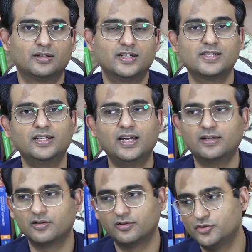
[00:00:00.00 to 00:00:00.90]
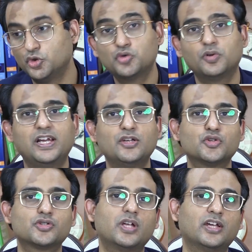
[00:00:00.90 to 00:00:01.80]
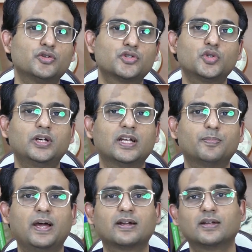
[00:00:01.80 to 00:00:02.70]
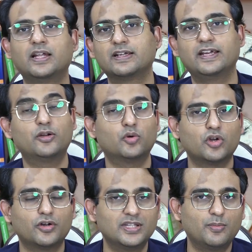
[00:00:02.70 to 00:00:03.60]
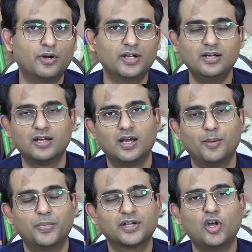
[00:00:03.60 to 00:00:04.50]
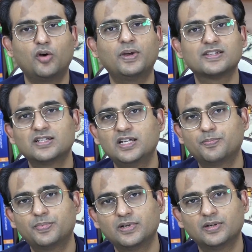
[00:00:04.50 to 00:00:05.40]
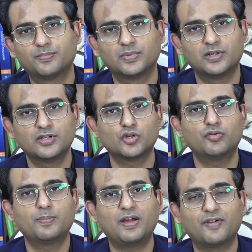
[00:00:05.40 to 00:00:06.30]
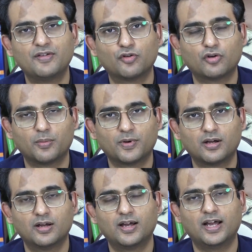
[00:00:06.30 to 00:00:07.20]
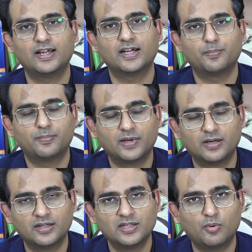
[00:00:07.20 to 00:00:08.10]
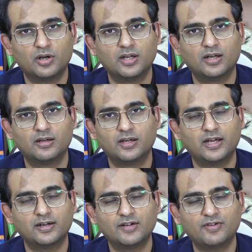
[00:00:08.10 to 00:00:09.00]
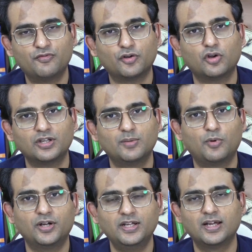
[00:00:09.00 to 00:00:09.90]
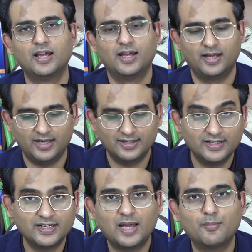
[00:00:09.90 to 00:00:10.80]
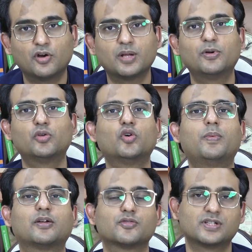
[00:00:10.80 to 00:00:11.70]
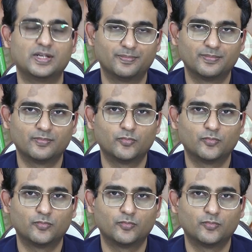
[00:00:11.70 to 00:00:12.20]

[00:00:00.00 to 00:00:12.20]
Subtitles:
They say that usually I used to get up at like 8 o'clock in the morning, but now my sleep is over by 5 o'clock. I get up at 5 o'clock in the morning, and then I'm not able to go back to sleep.